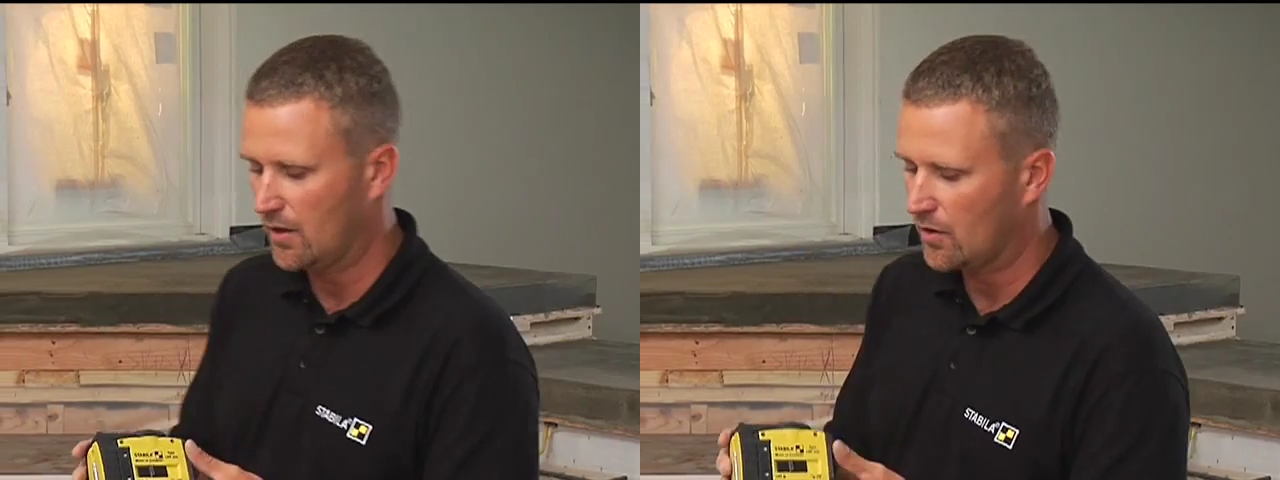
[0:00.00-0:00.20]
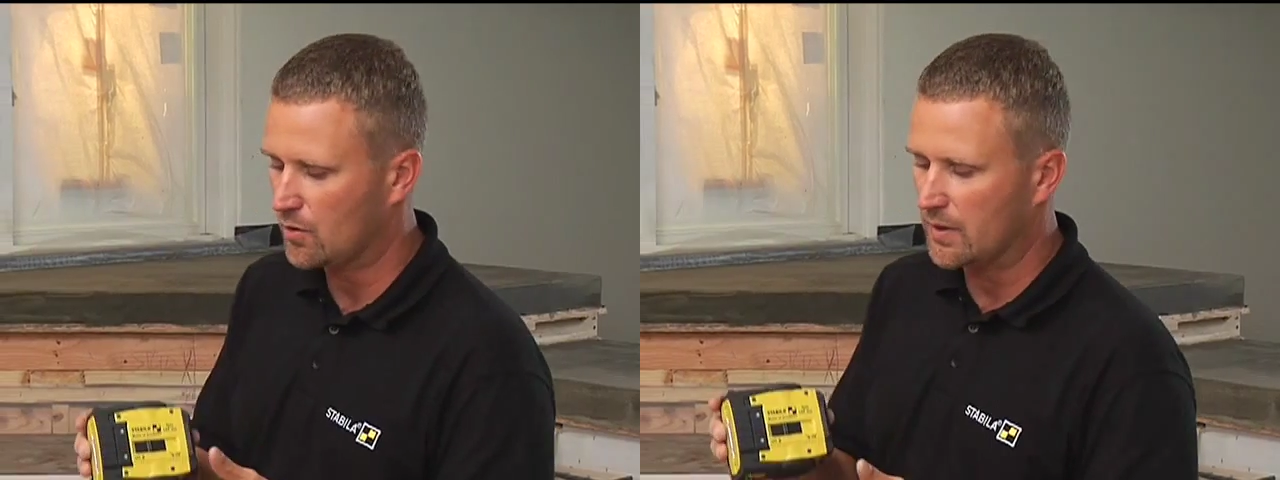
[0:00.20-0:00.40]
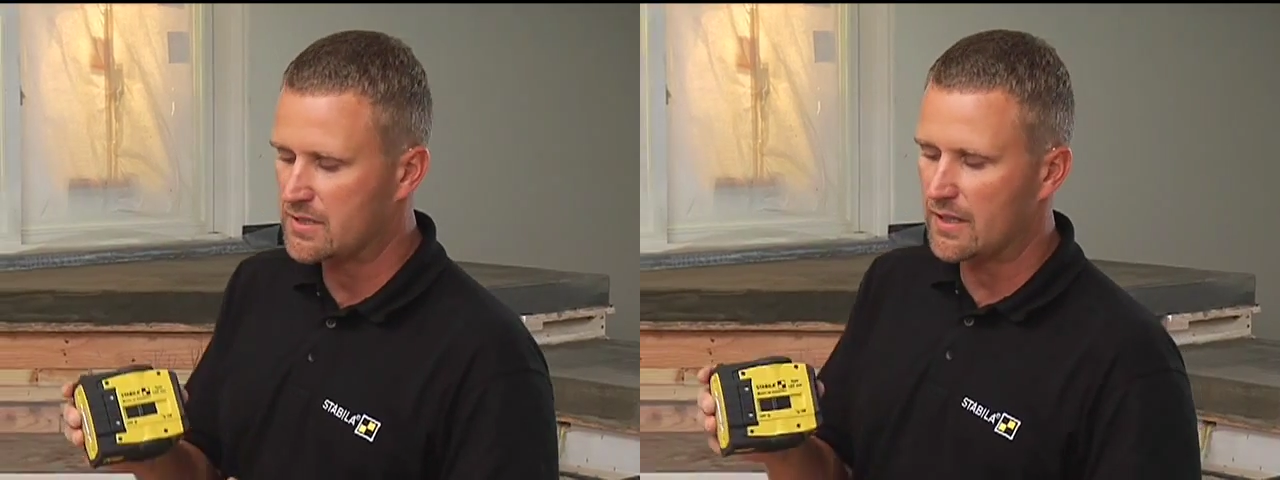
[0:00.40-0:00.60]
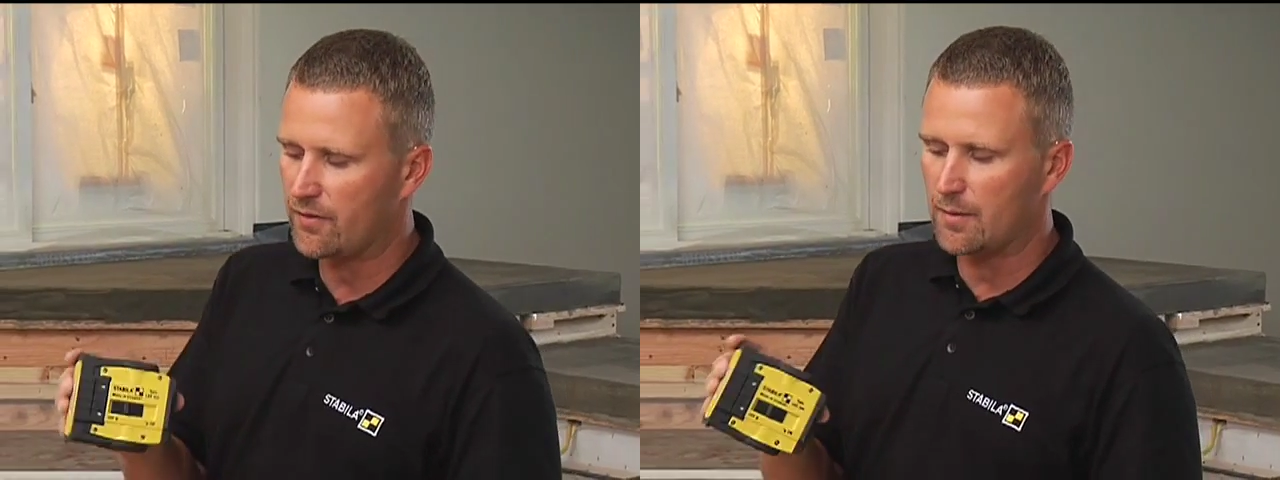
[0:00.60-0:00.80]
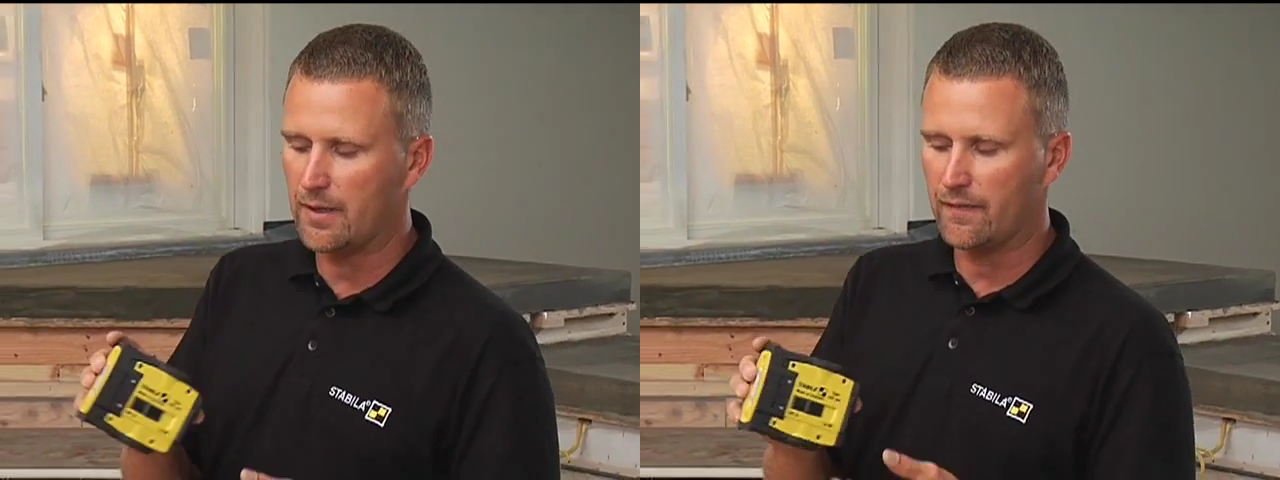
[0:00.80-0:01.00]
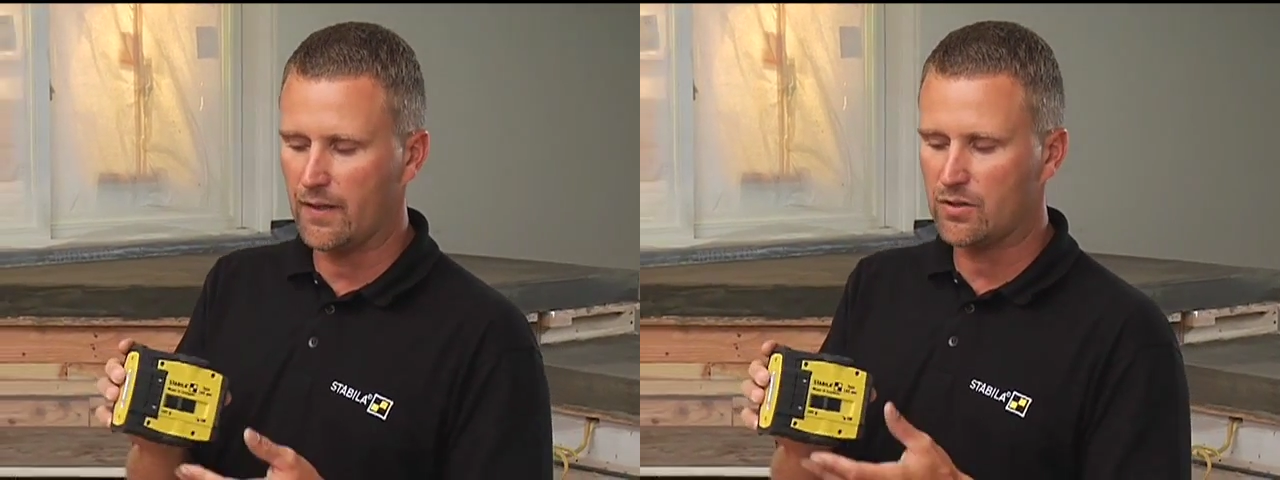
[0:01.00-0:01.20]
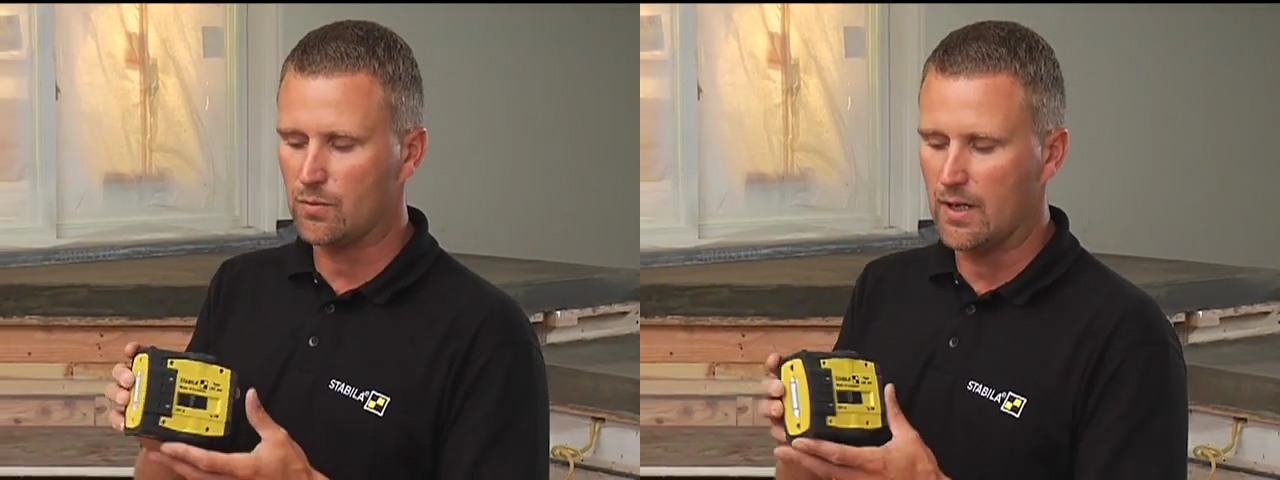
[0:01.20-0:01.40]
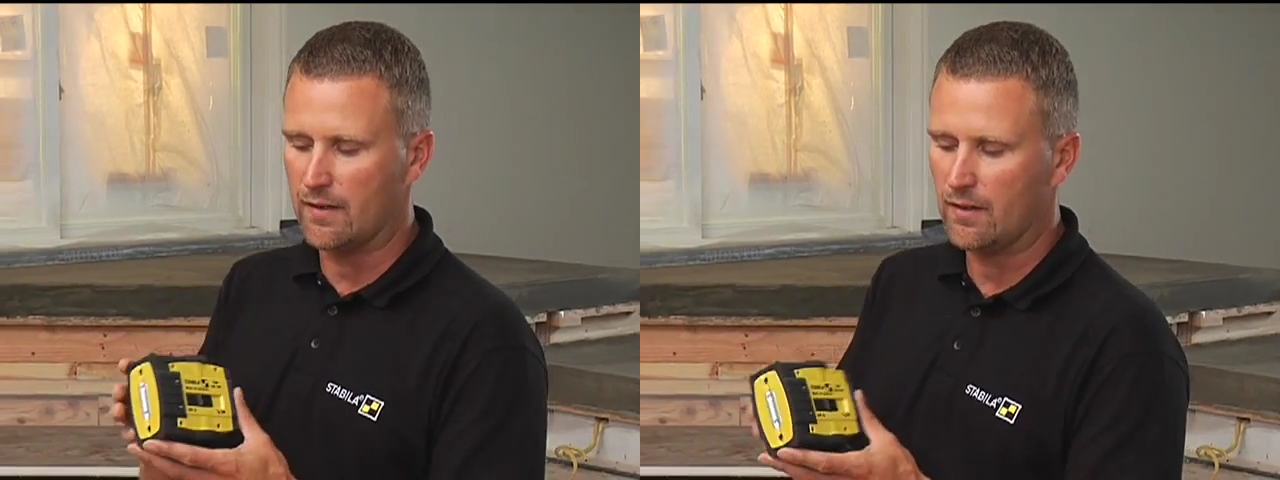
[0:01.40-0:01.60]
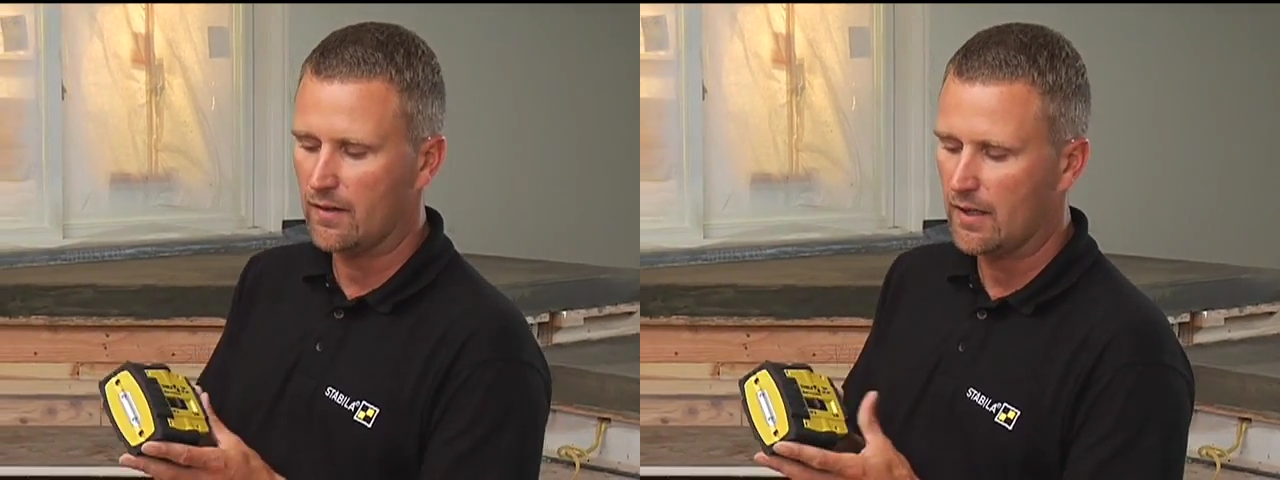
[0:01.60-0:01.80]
So what's different about this one